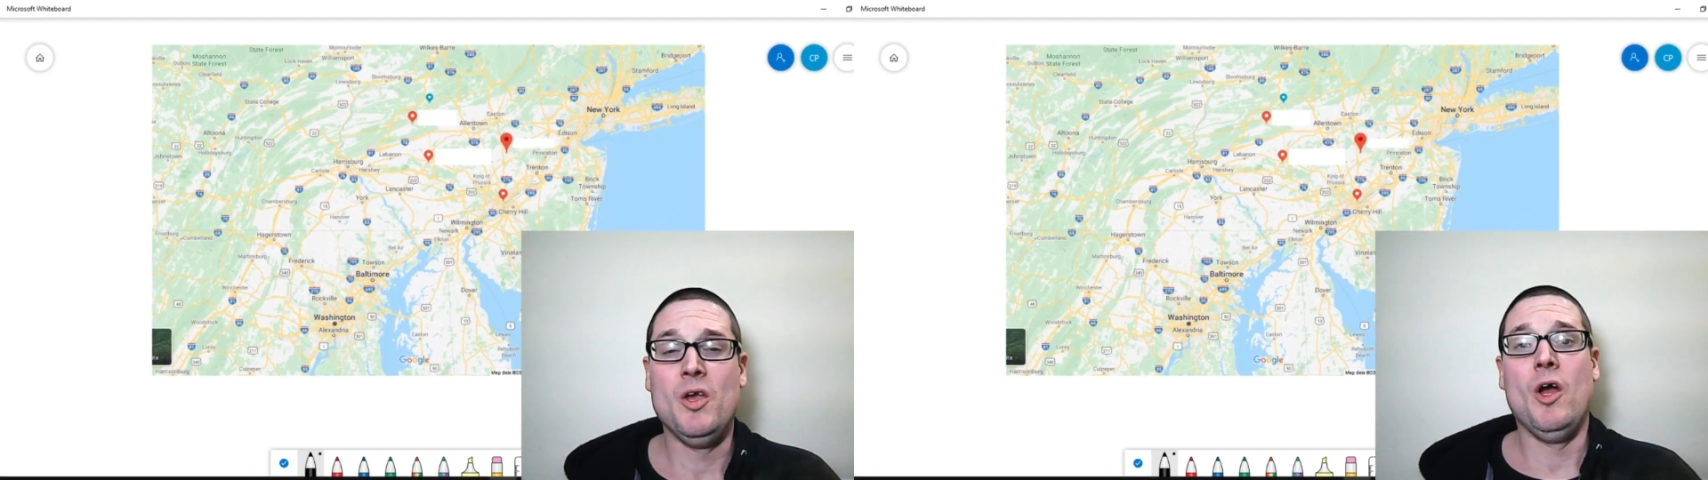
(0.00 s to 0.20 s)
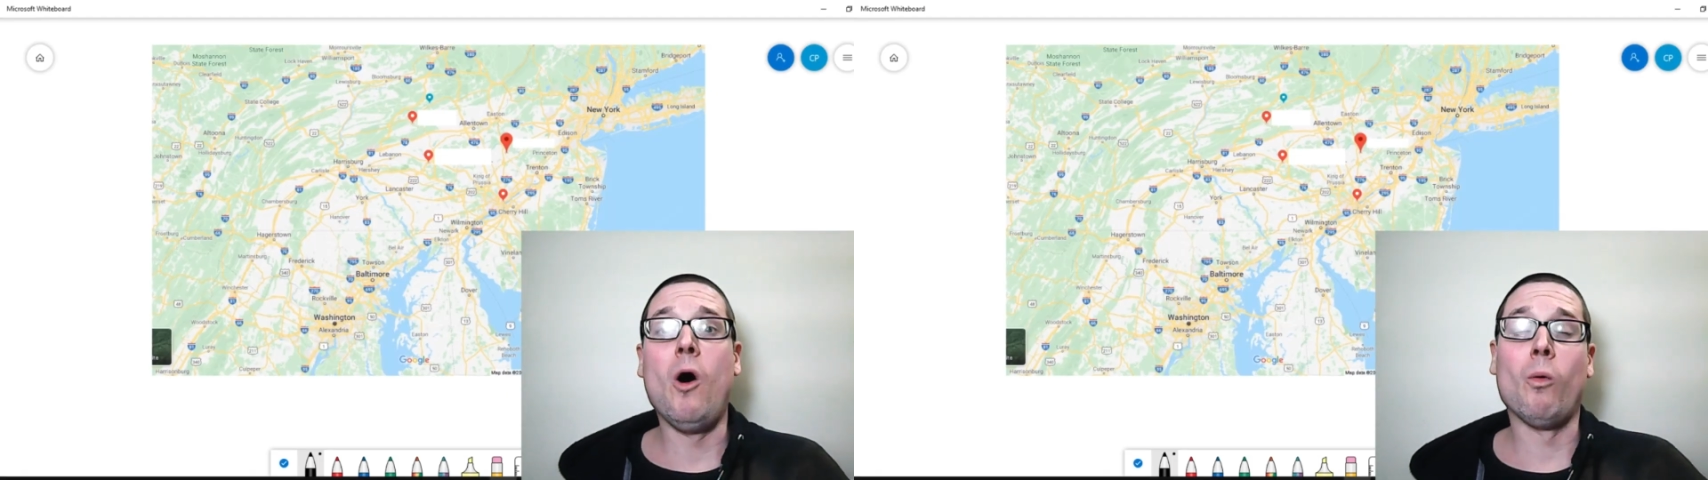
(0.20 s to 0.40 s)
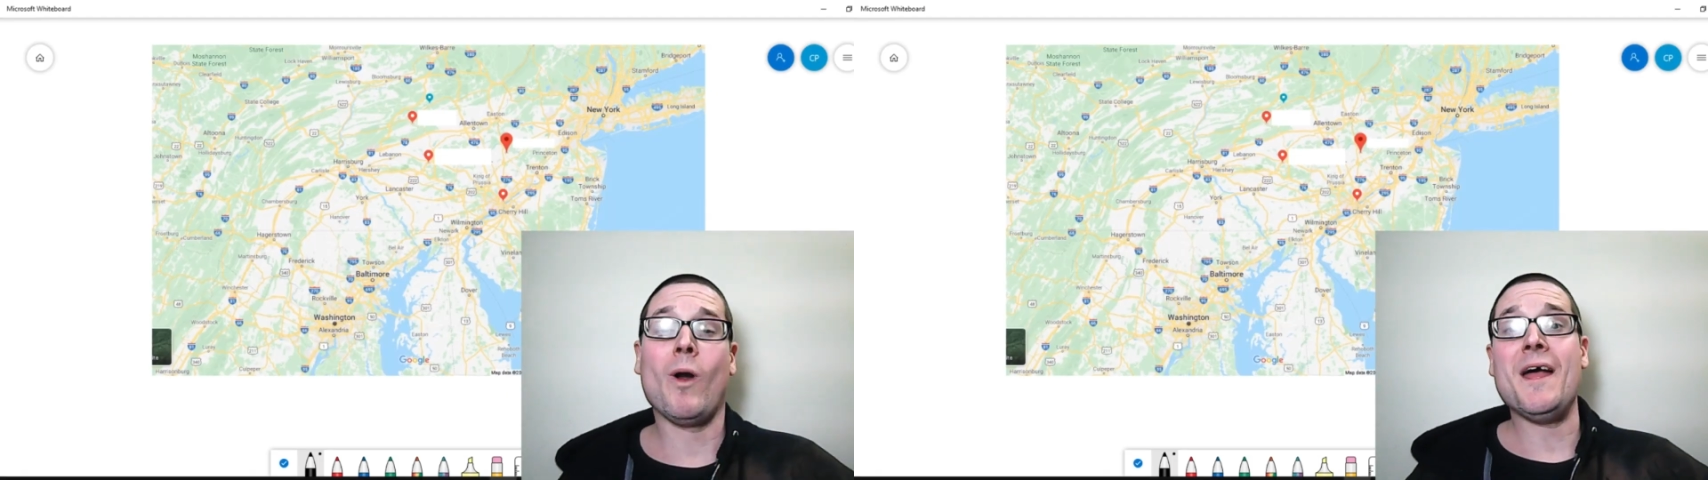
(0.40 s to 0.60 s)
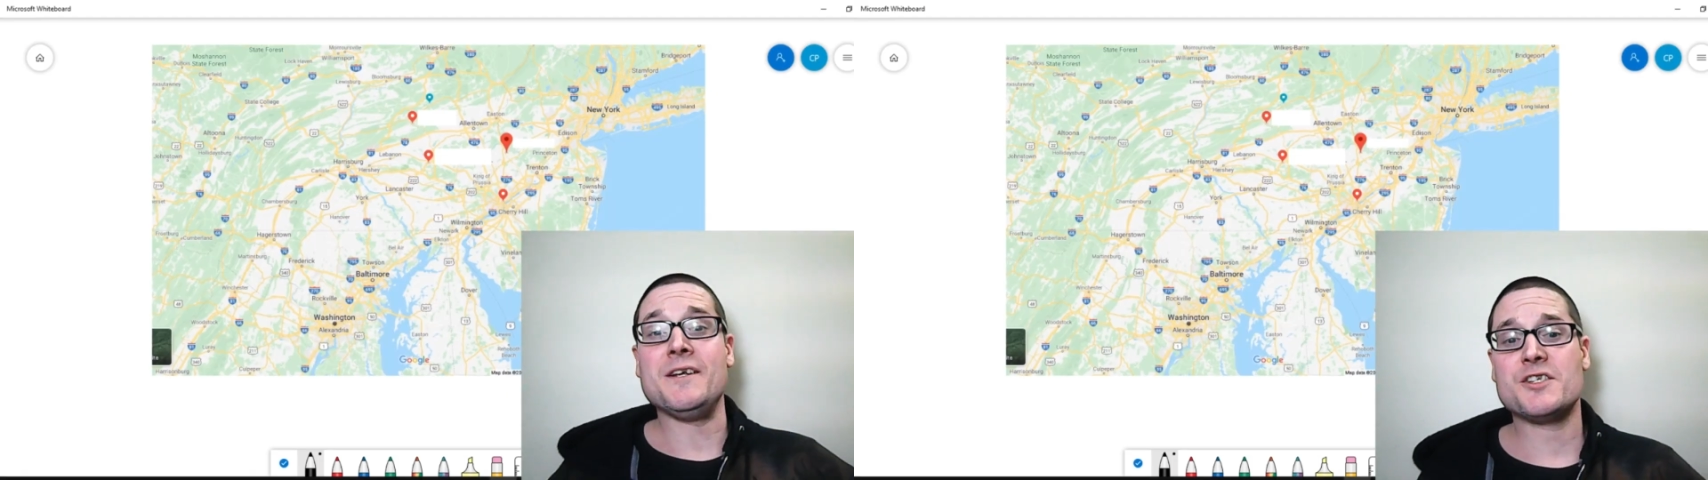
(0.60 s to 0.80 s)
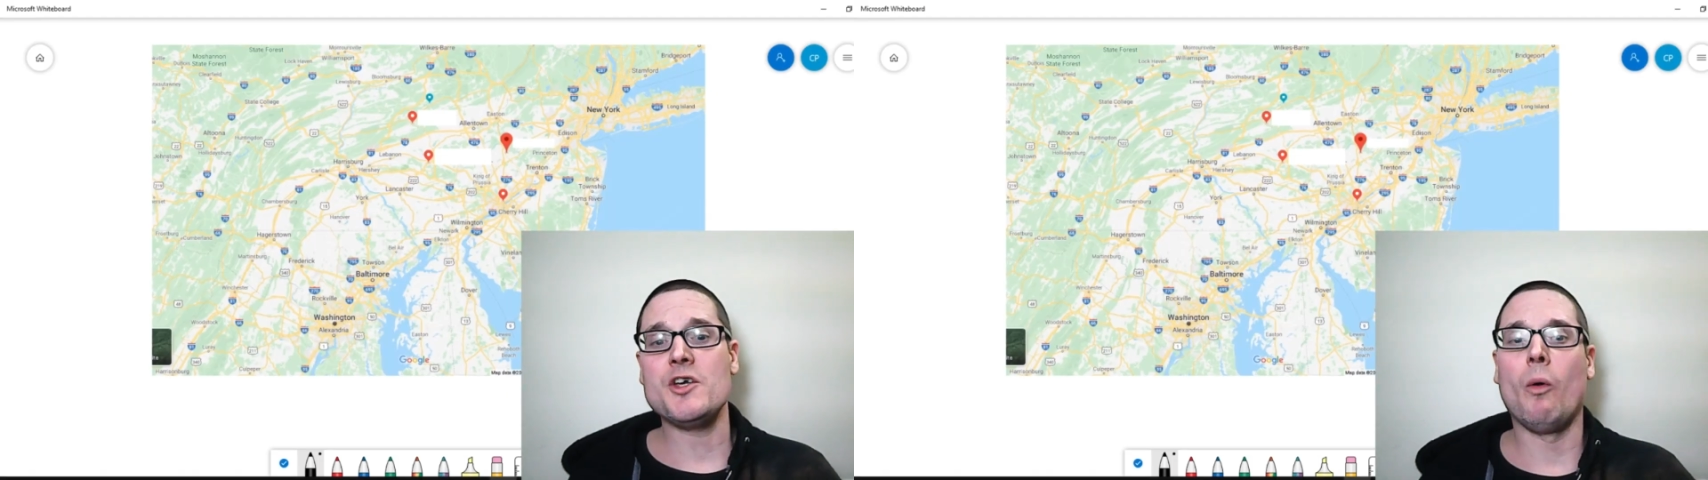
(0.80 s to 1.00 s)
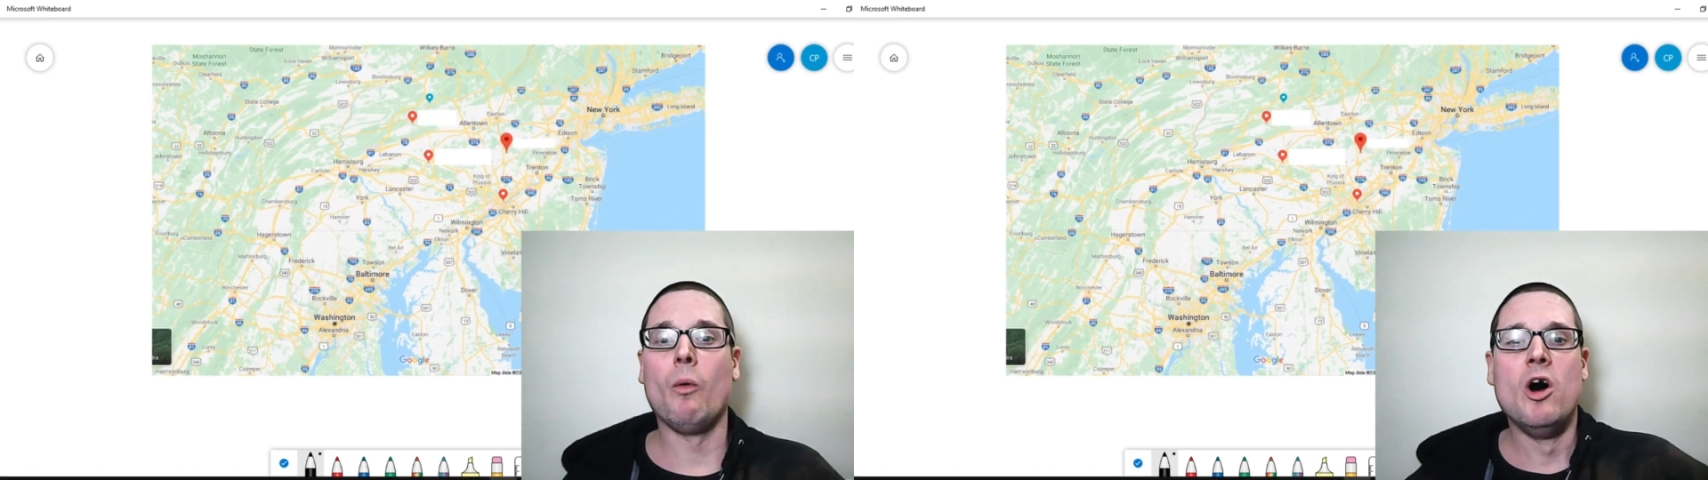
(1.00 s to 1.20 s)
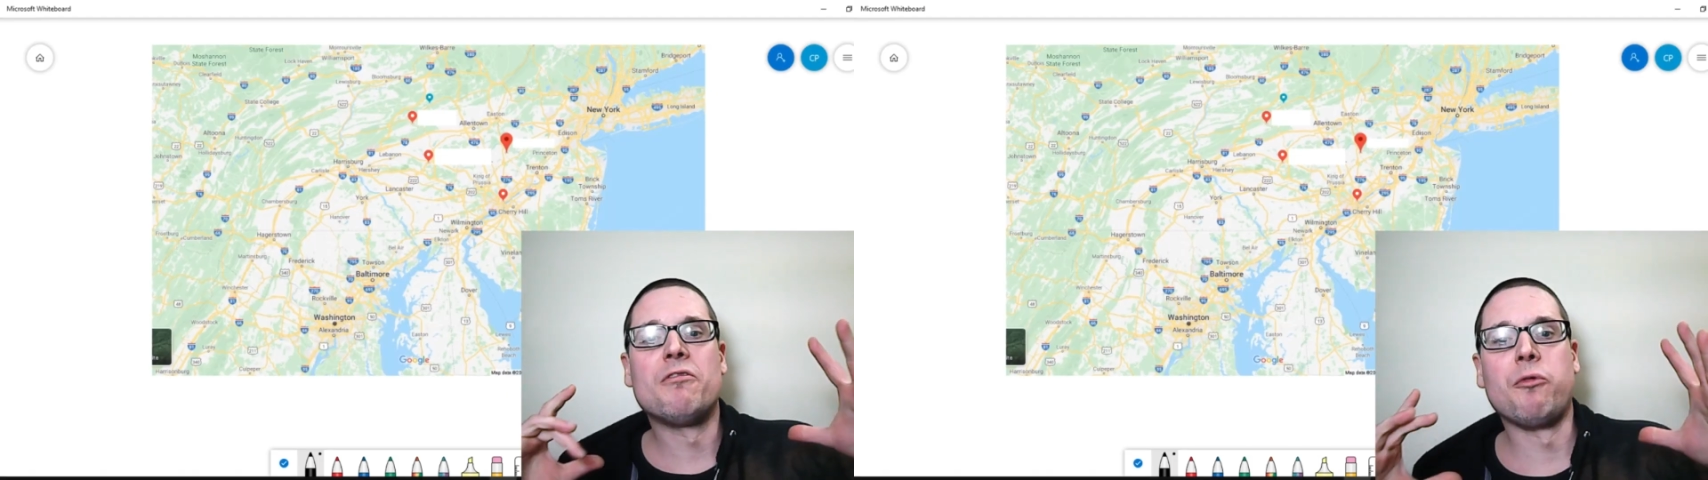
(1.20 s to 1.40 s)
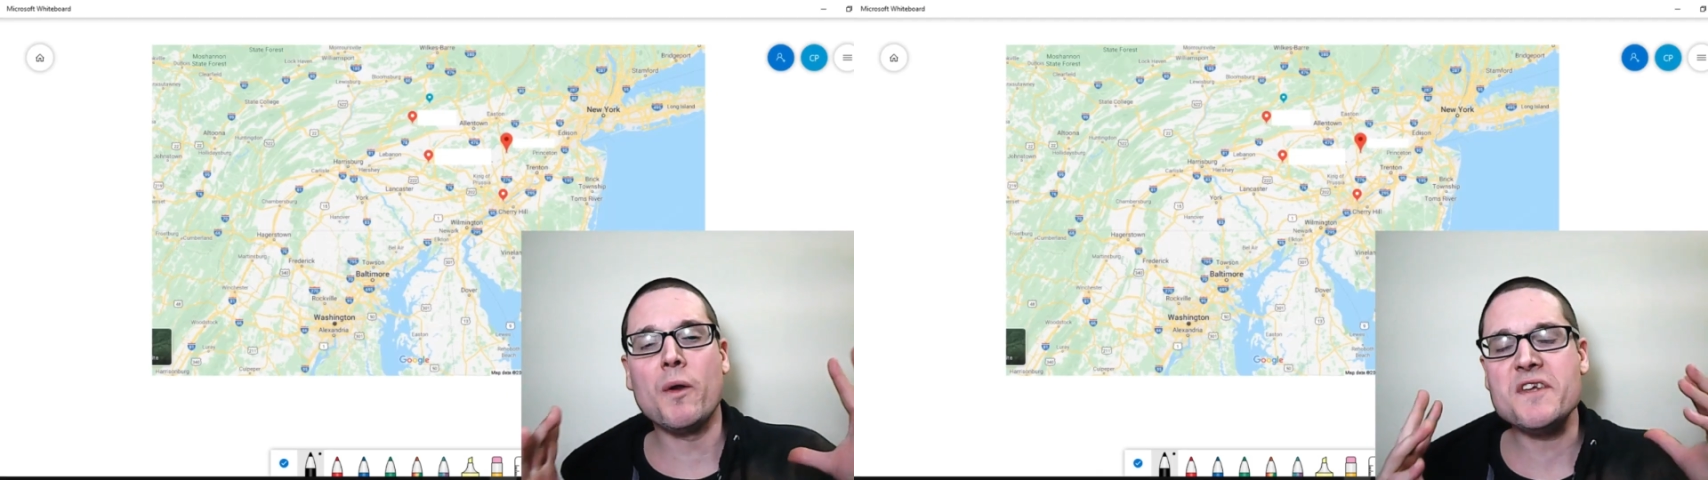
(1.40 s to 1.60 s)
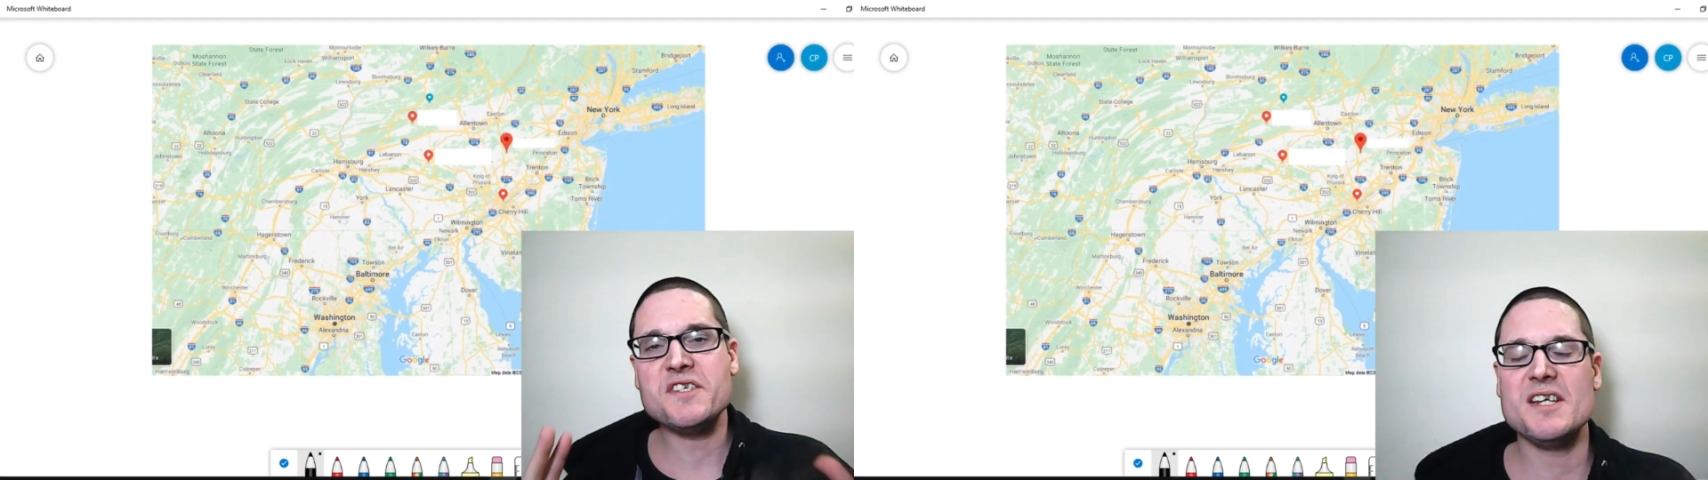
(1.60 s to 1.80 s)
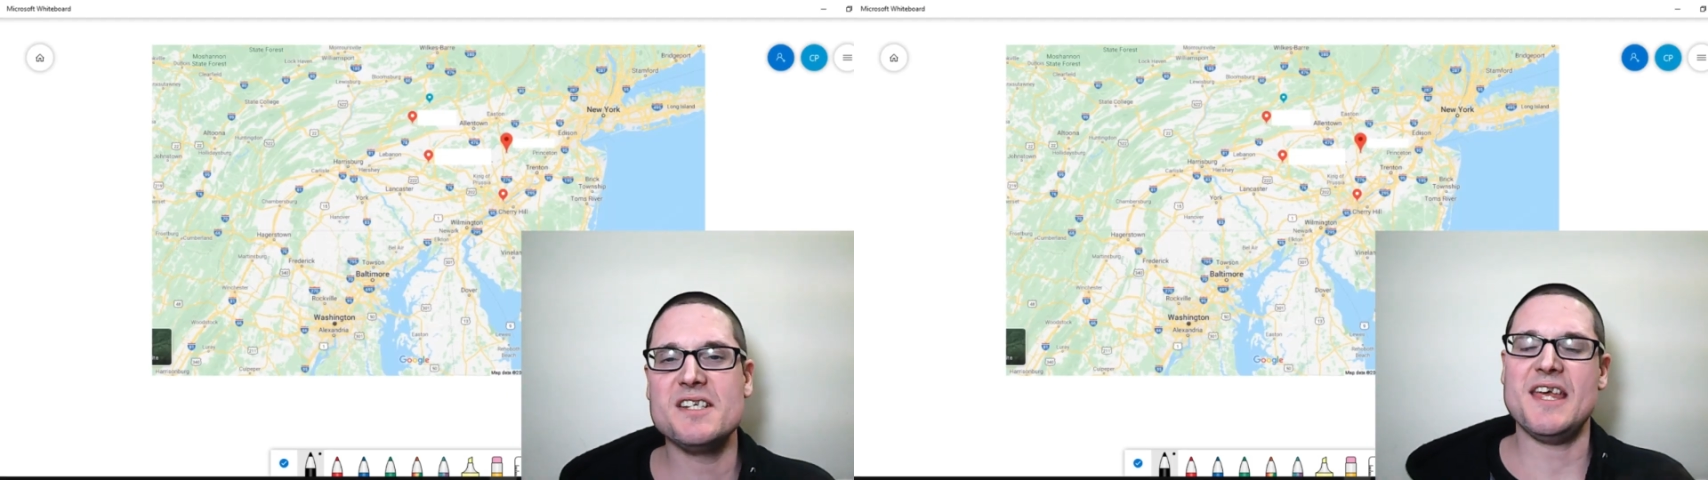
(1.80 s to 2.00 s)
All right, so for this
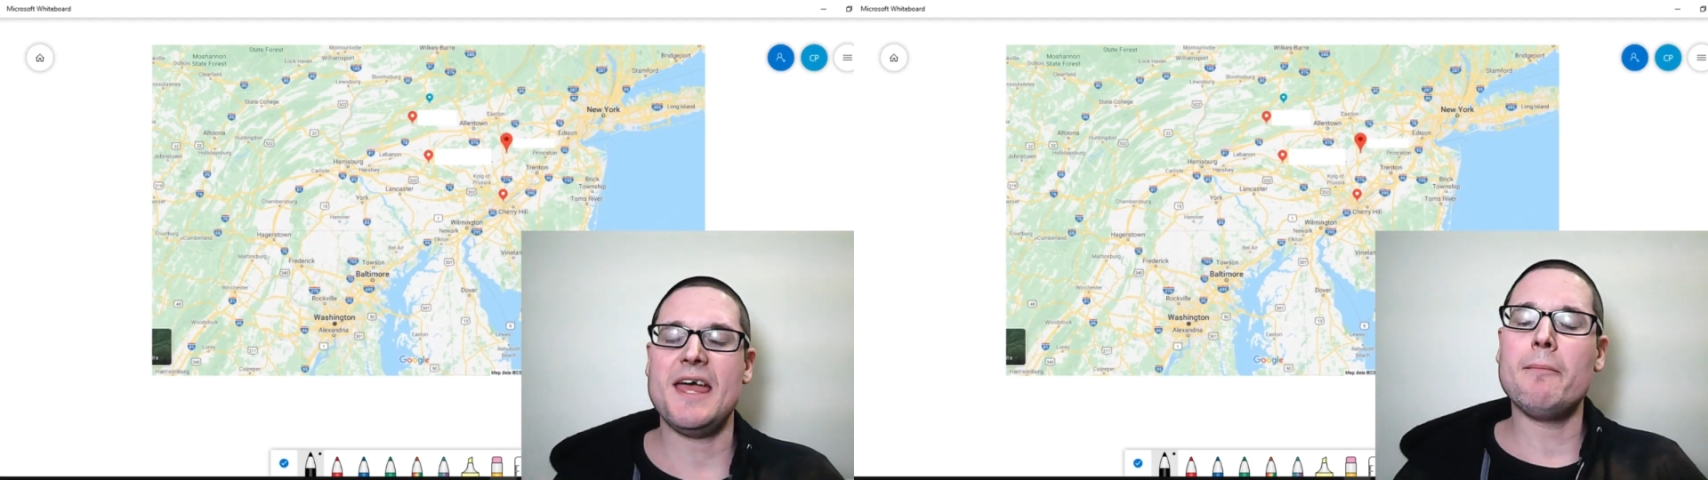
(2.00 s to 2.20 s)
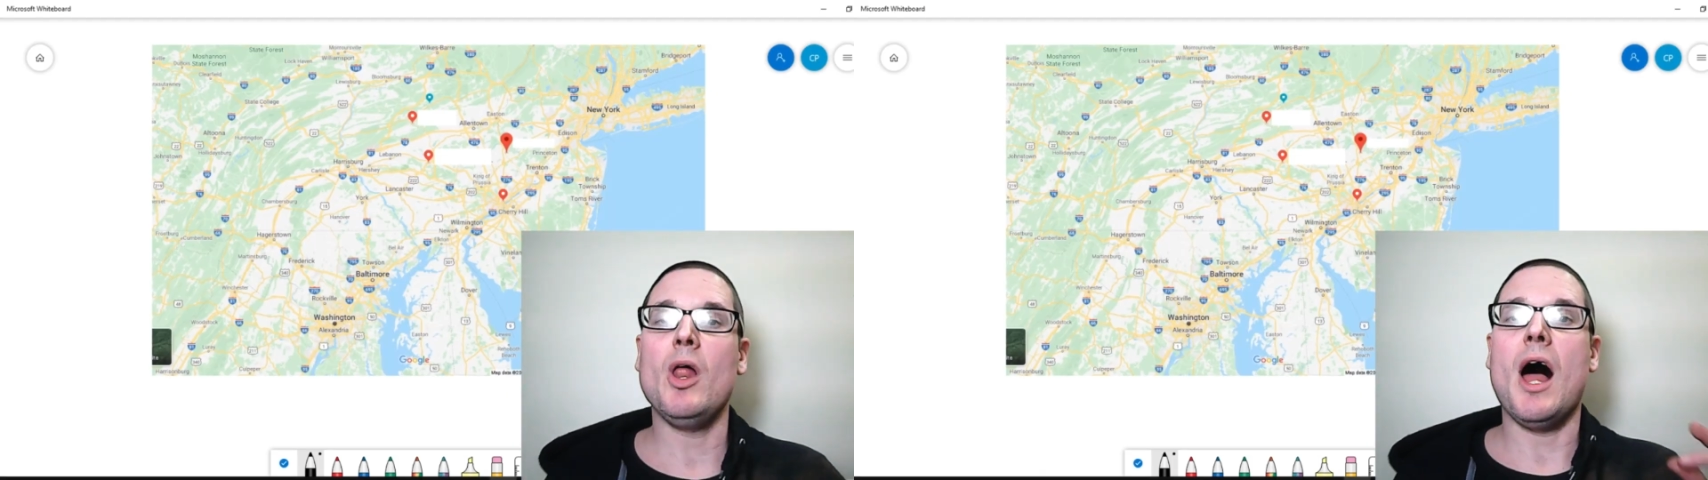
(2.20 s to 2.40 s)
example,